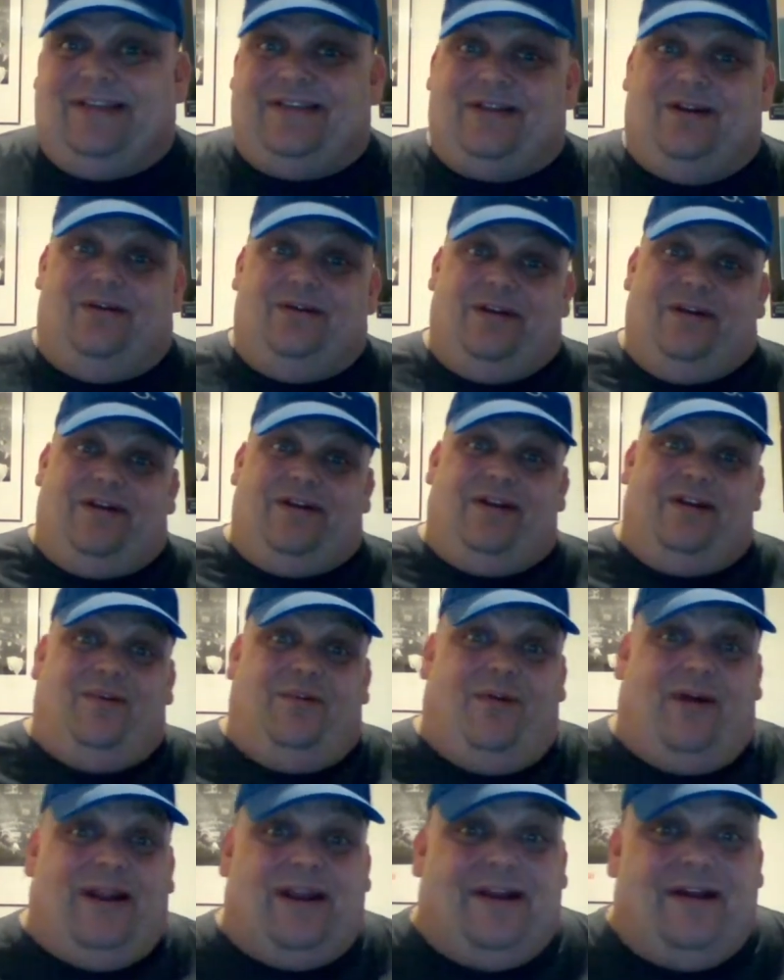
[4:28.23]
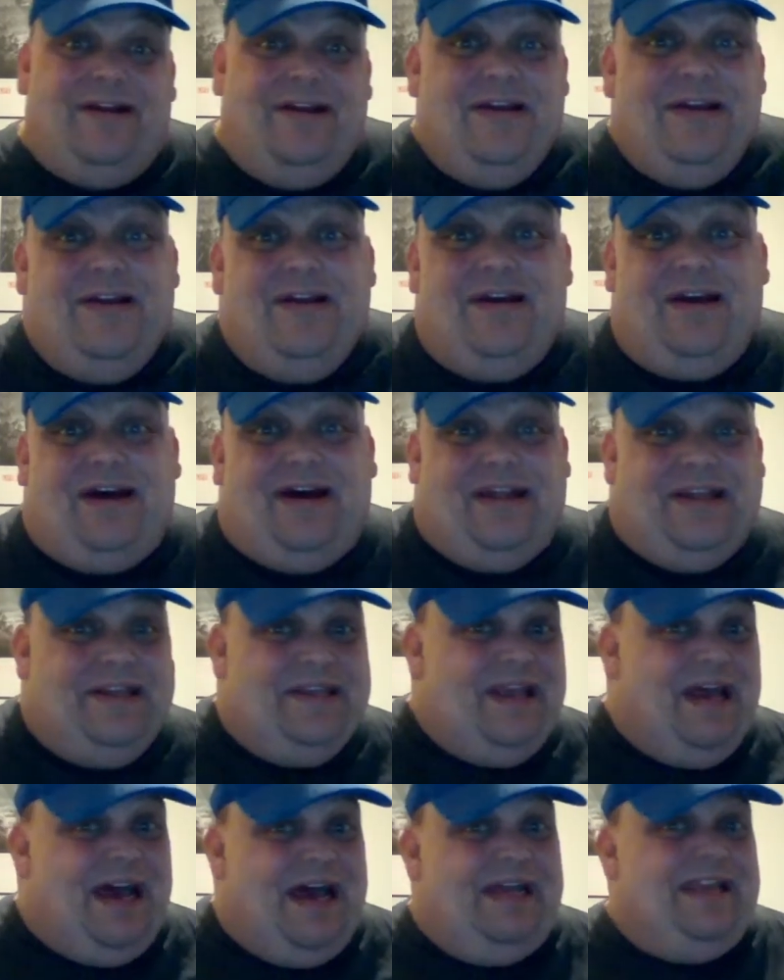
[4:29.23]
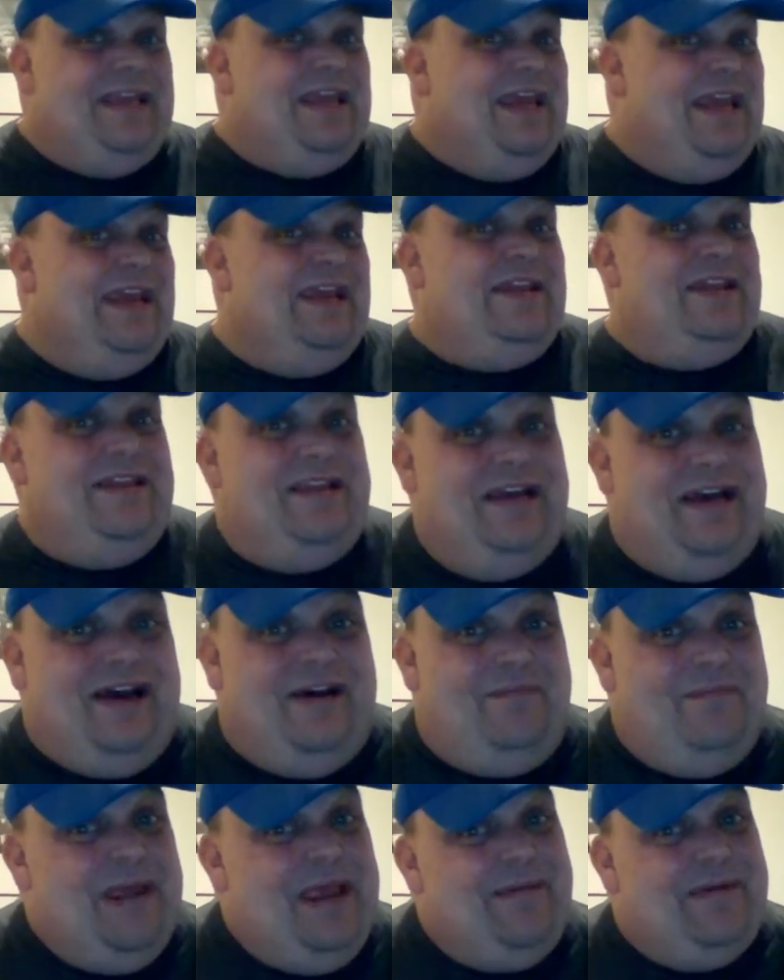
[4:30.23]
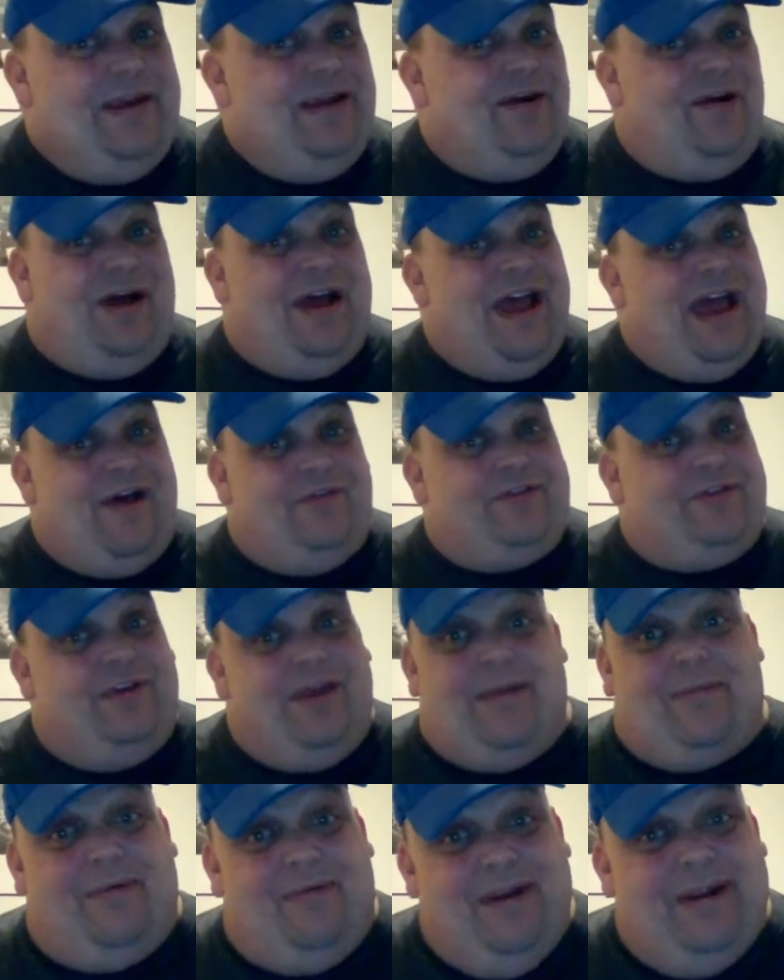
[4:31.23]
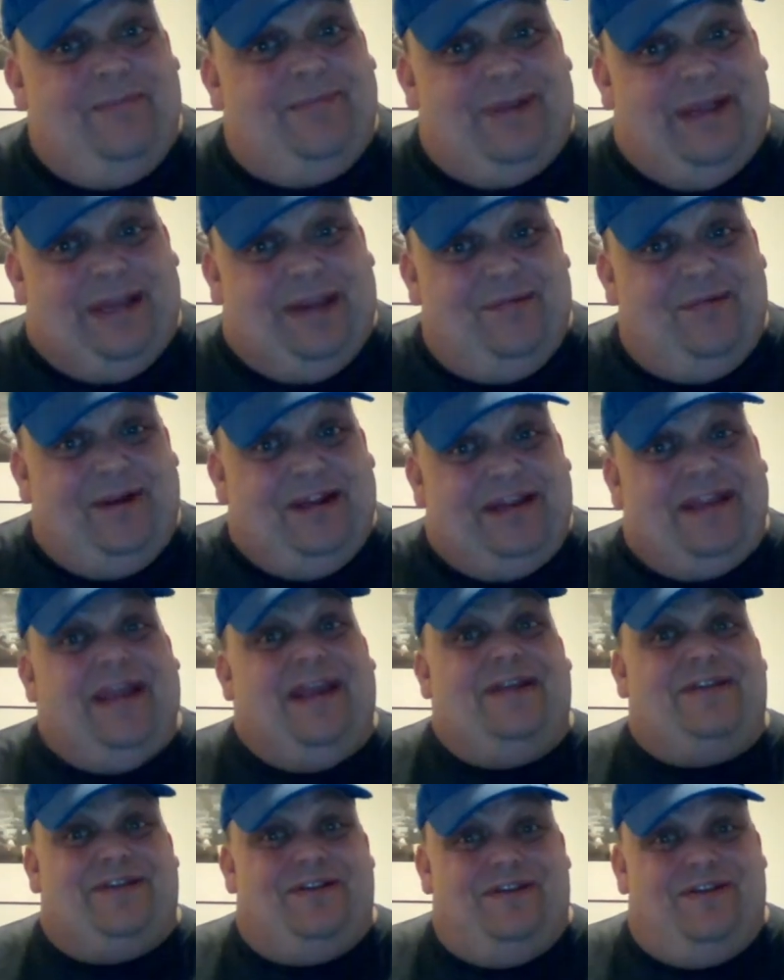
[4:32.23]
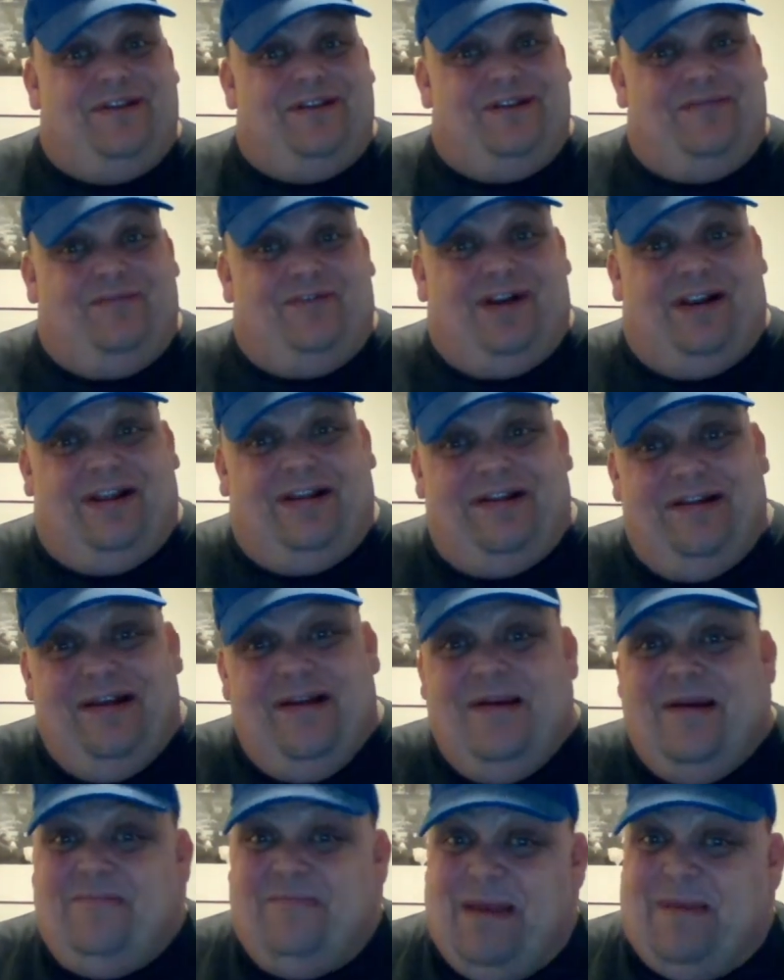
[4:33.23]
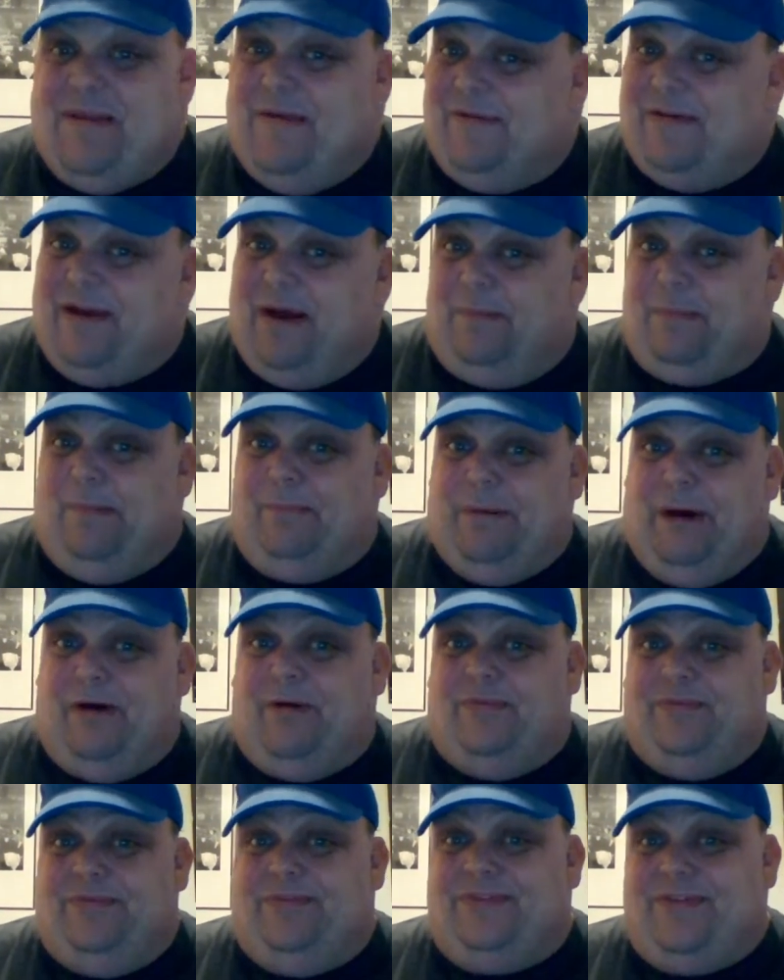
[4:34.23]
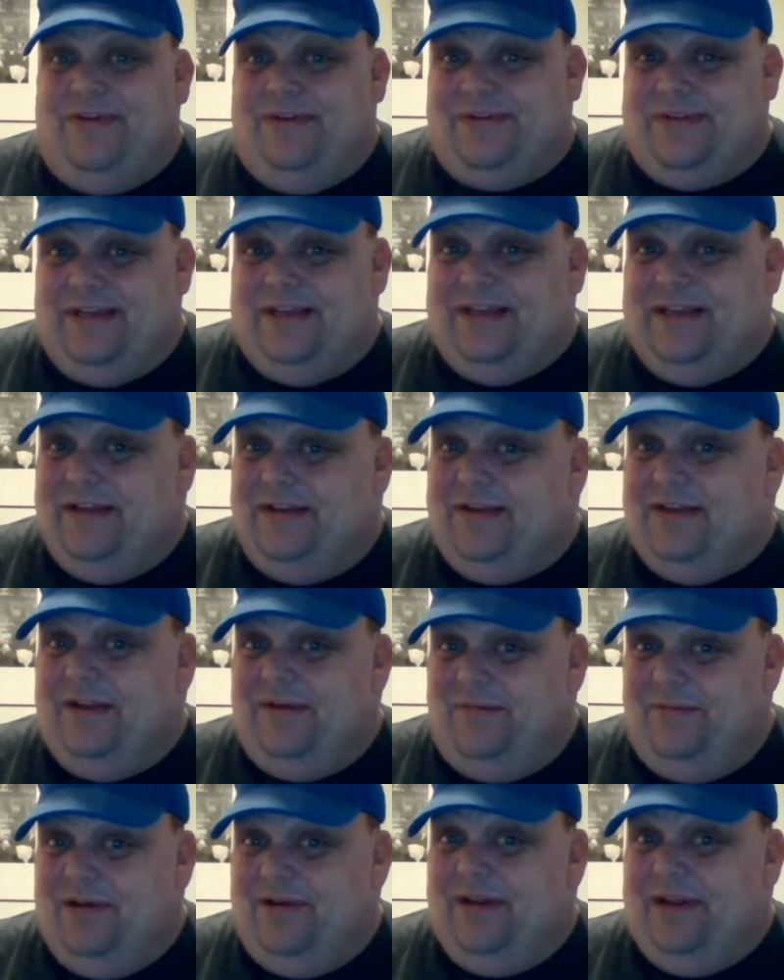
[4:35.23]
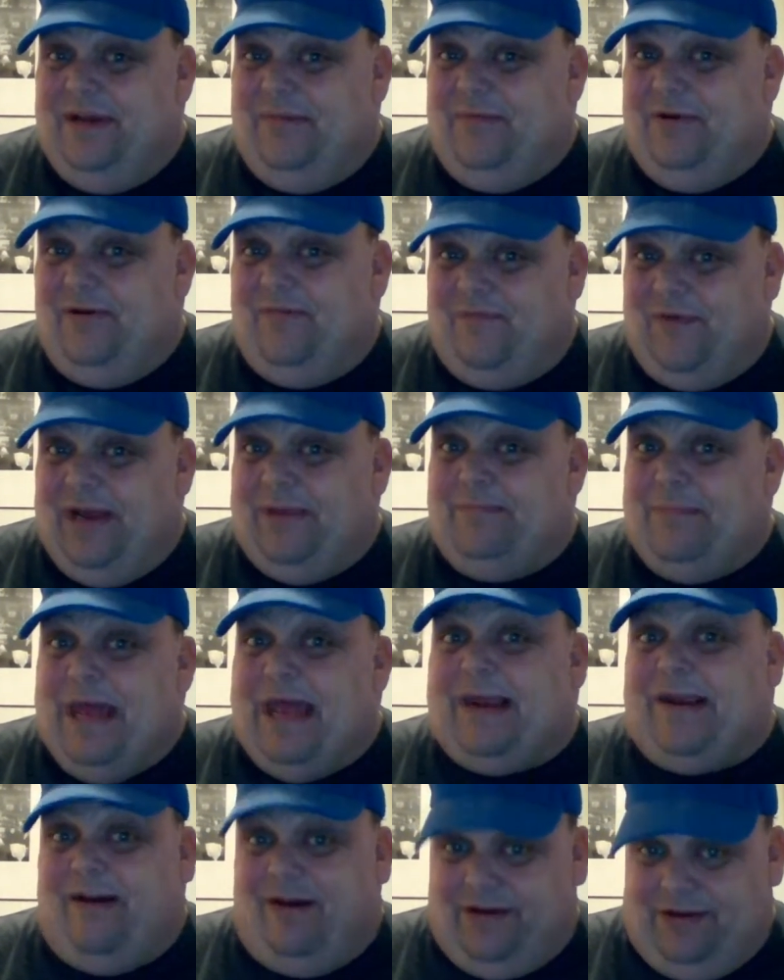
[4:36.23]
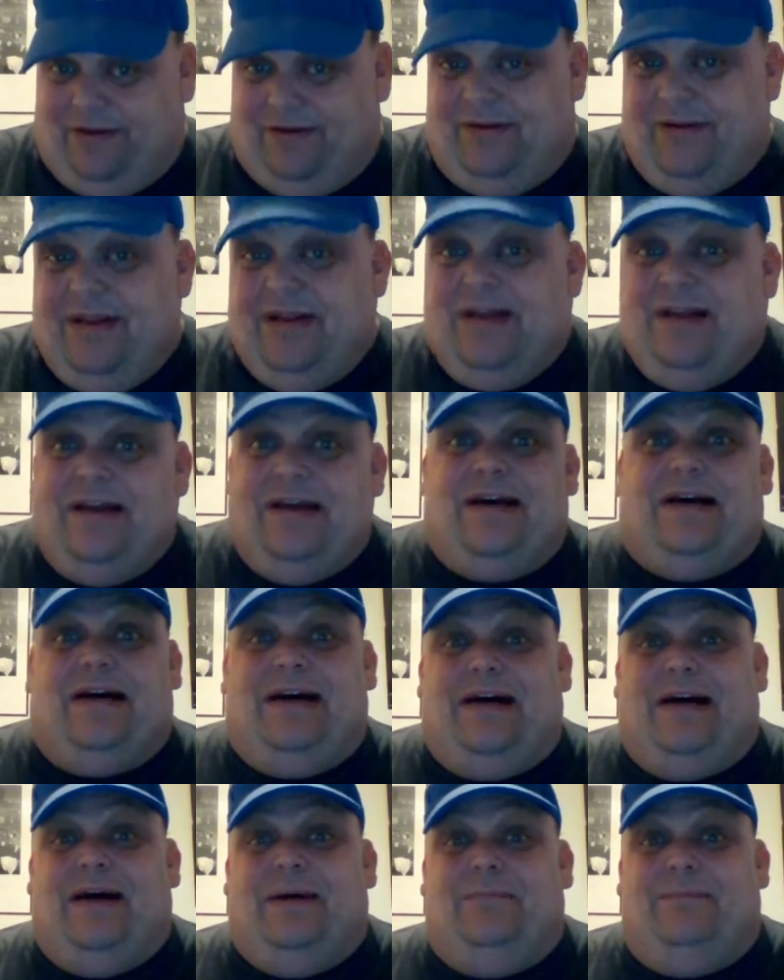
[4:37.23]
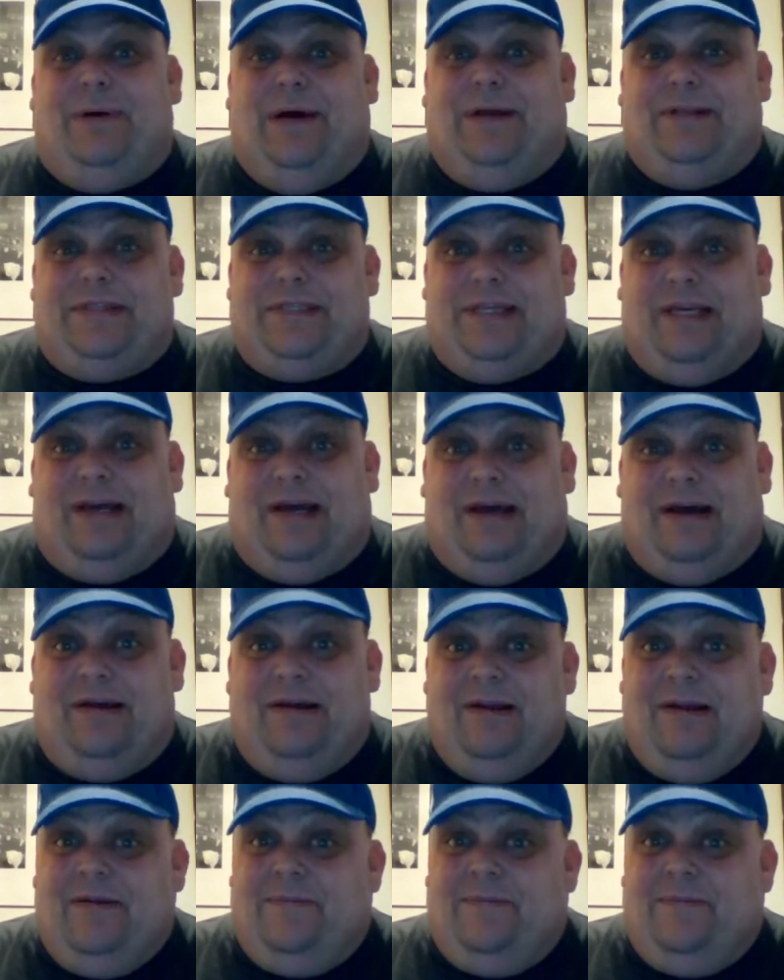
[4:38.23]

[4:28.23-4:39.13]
So you're gonna want to uh, not eat uh, maybe a half slab of ribs like you would a gates. You're gonna want to maybe have a couple bones because it, it, it will it will fight back on you. Uh, but uh,